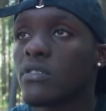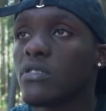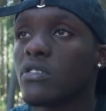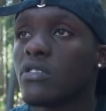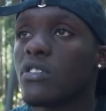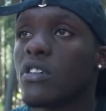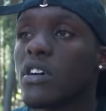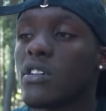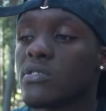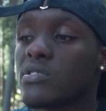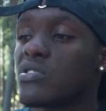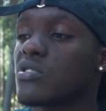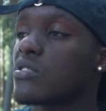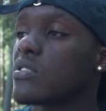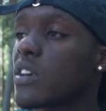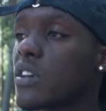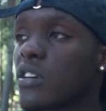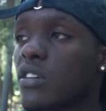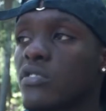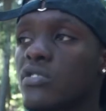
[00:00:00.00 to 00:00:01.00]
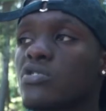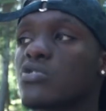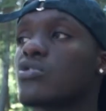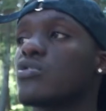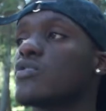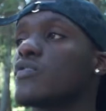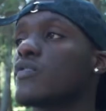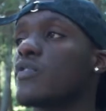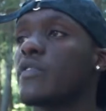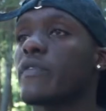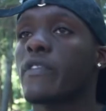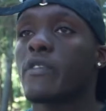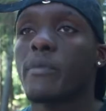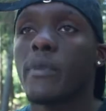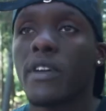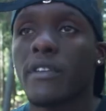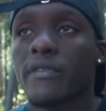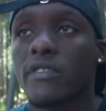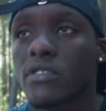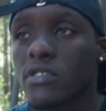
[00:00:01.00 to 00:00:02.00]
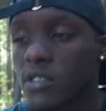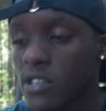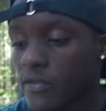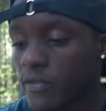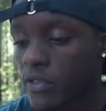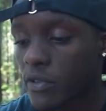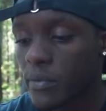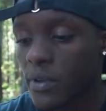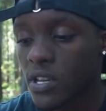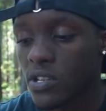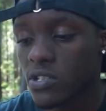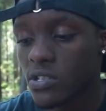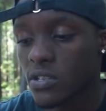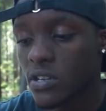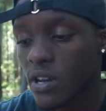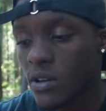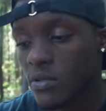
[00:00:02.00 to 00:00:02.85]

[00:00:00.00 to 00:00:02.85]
You know, I was still like on the search for information.